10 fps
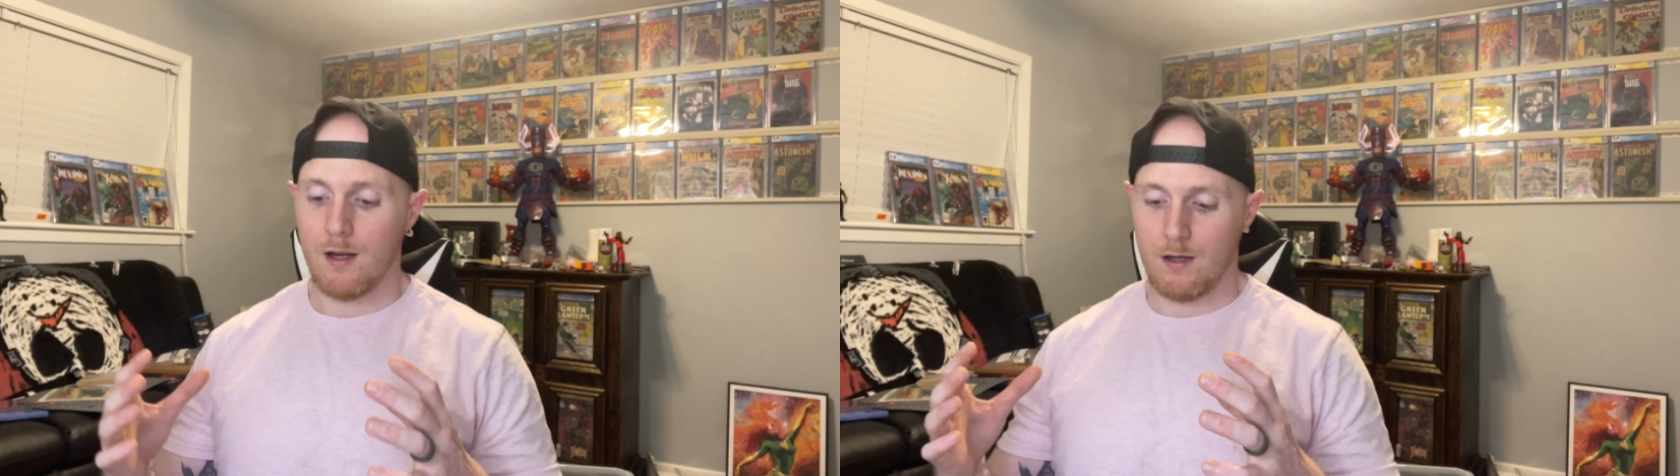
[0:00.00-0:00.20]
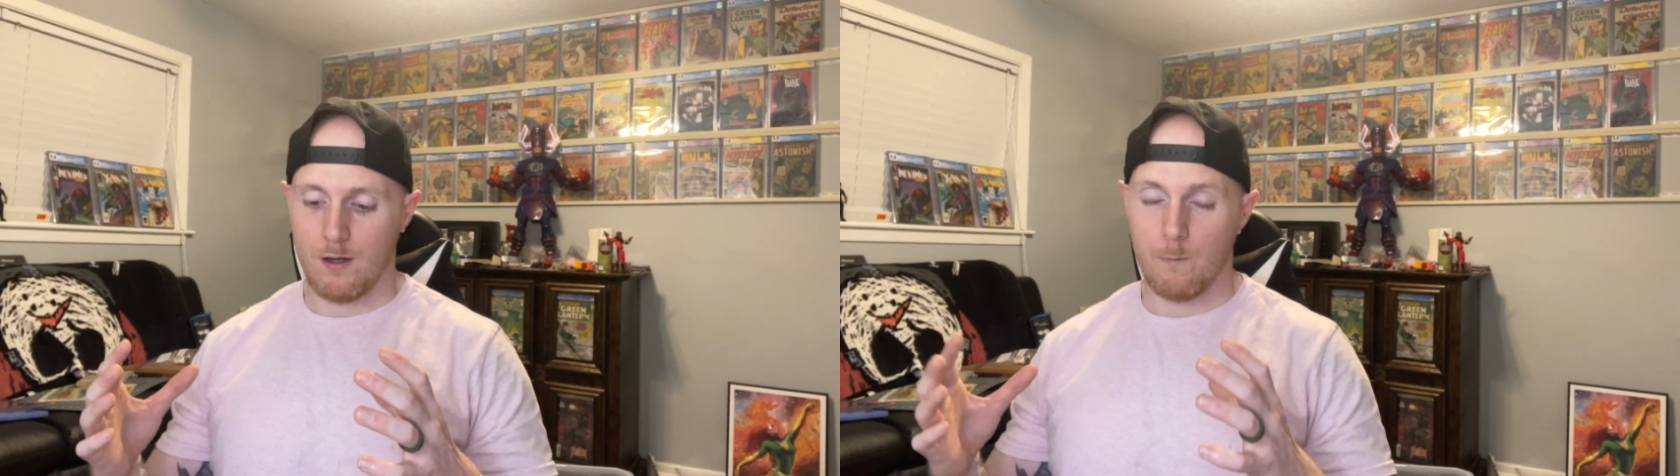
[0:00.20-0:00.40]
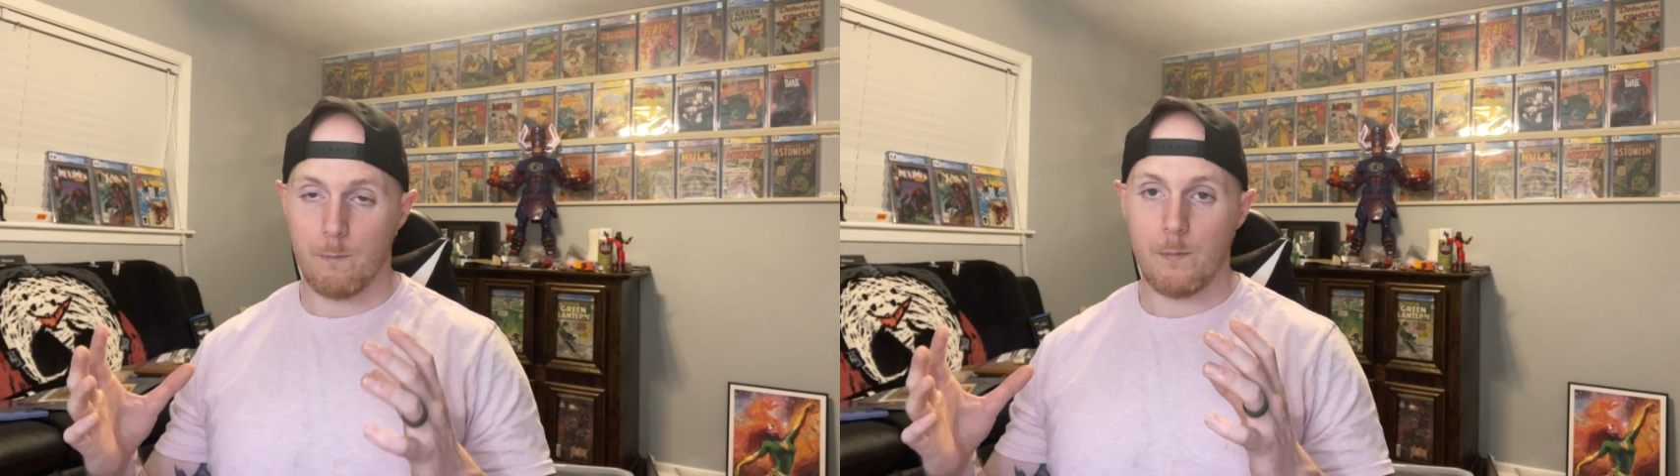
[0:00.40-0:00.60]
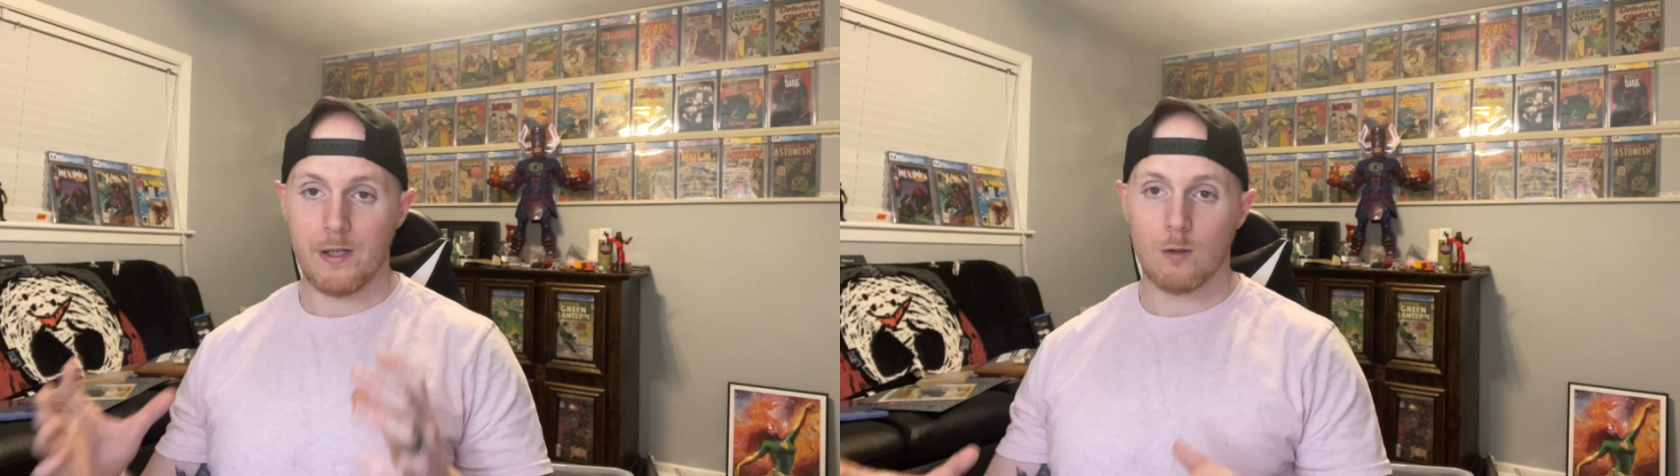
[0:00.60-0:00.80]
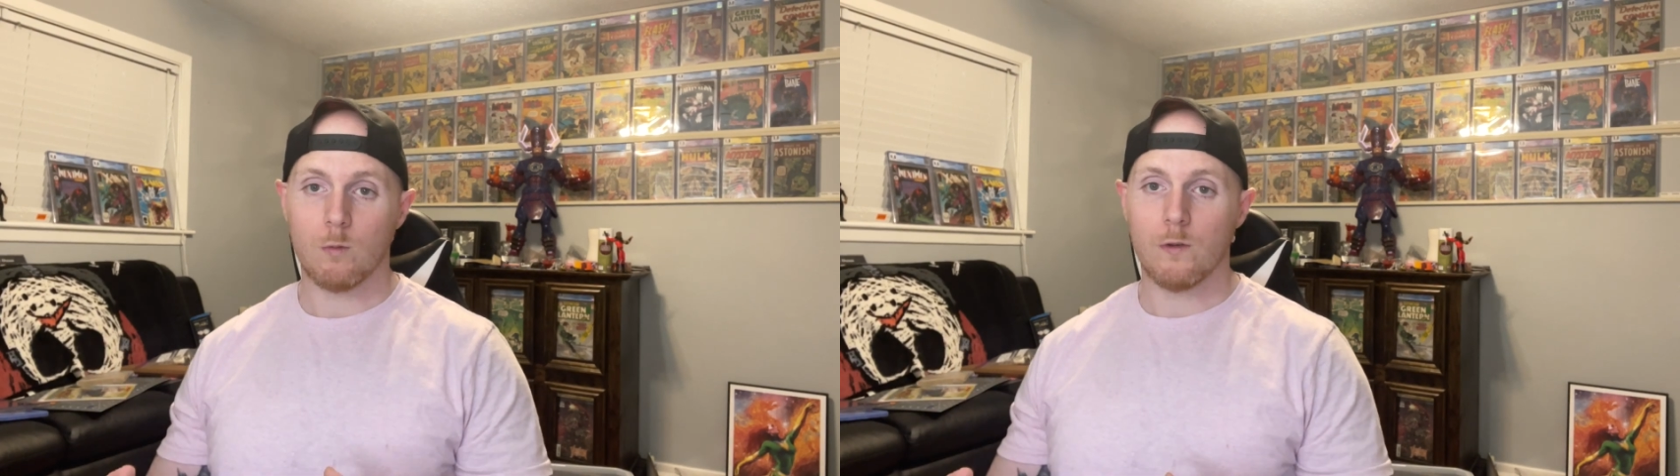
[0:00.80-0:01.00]
a
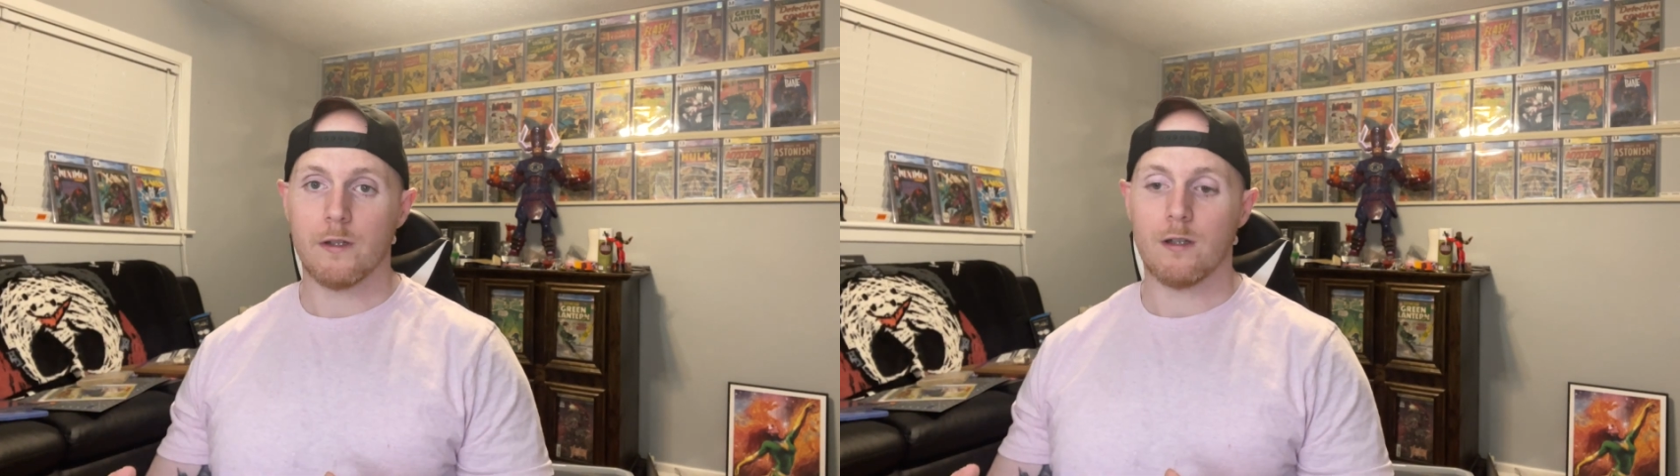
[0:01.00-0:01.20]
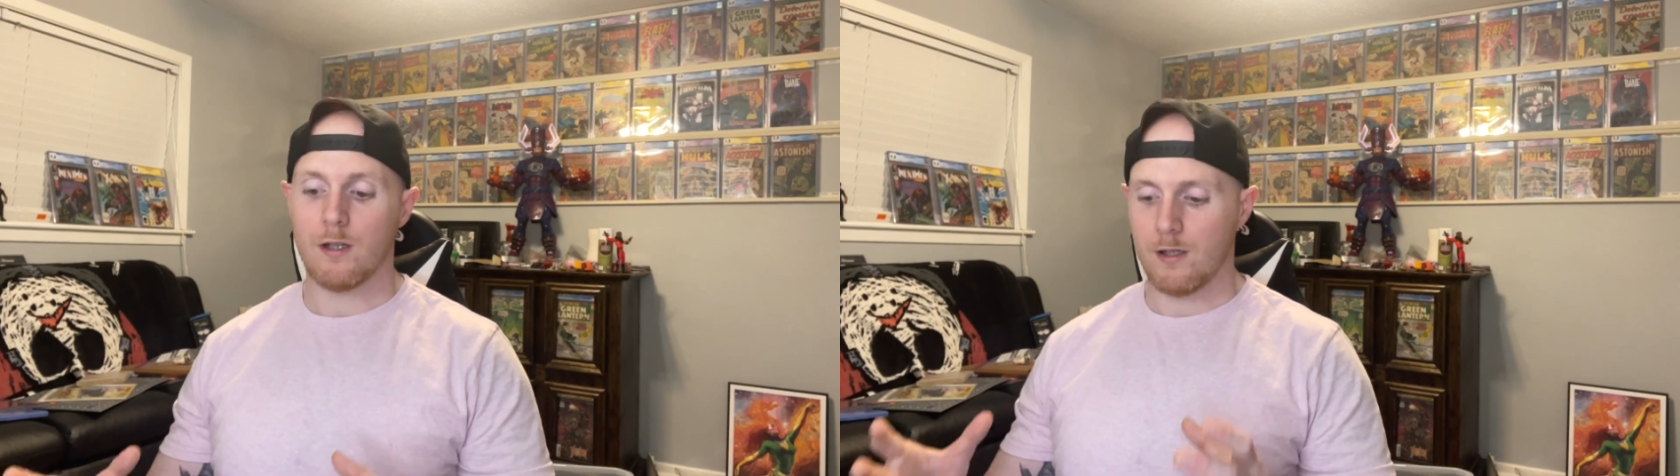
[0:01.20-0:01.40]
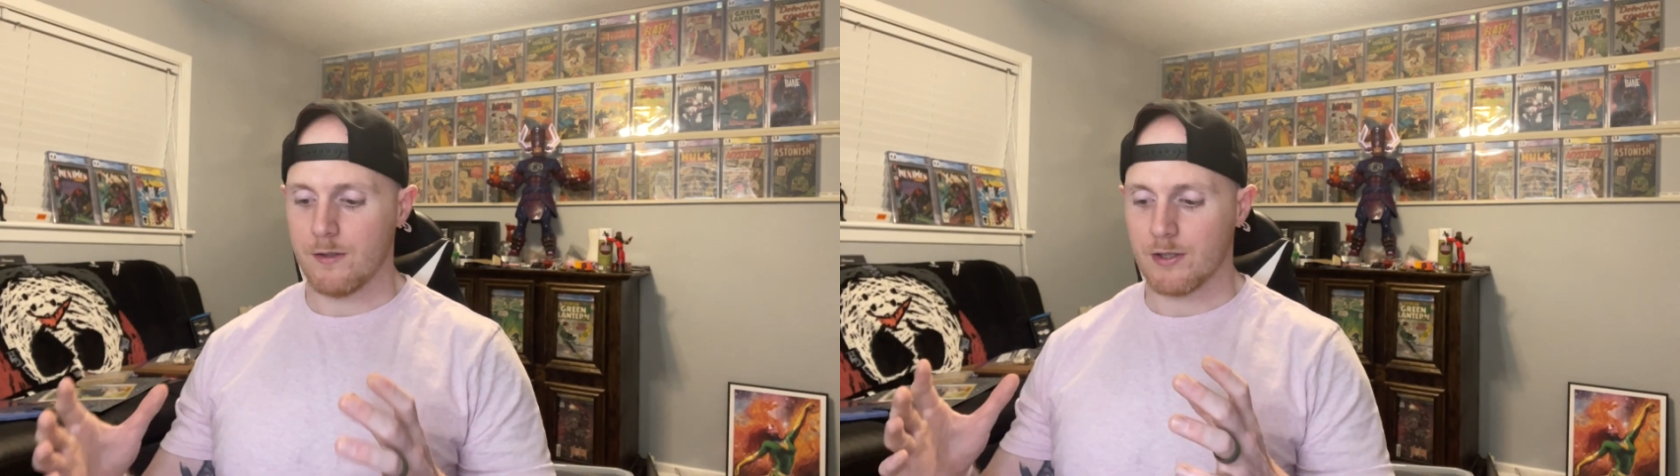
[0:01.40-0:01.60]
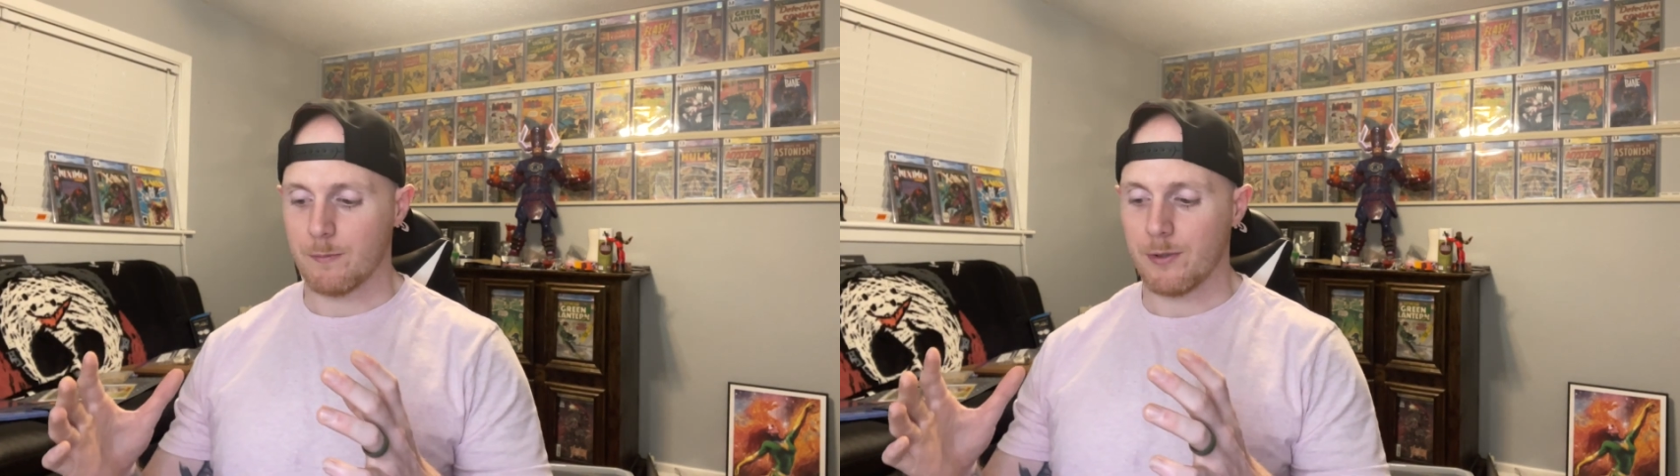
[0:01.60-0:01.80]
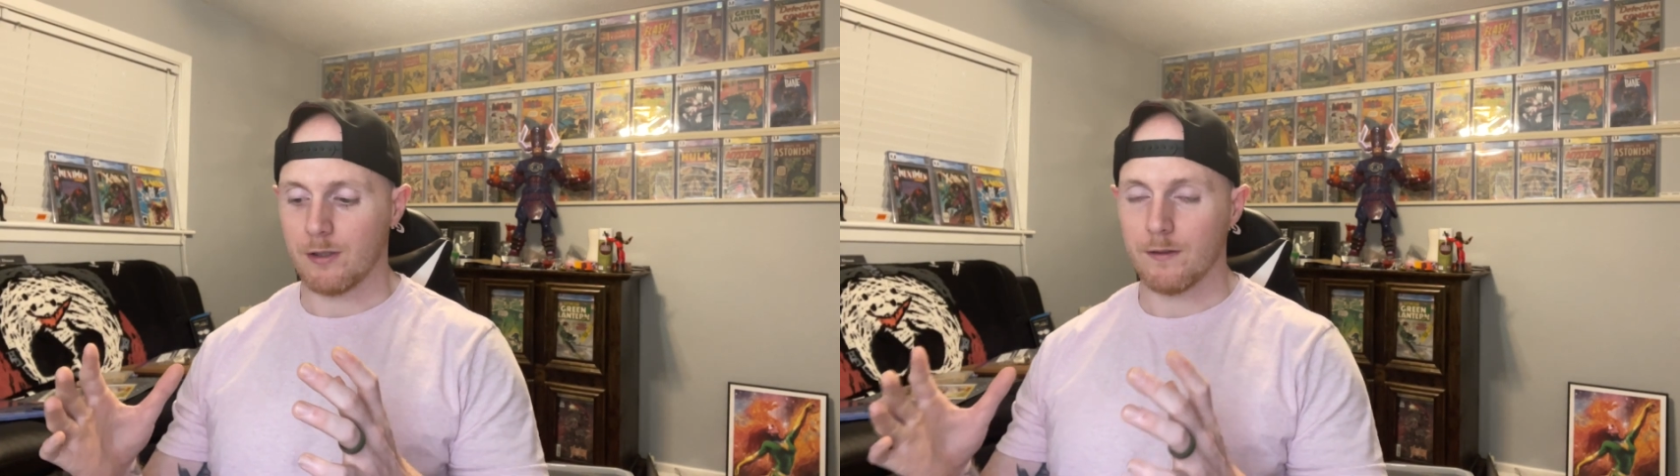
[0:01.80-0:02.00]
better one is comparing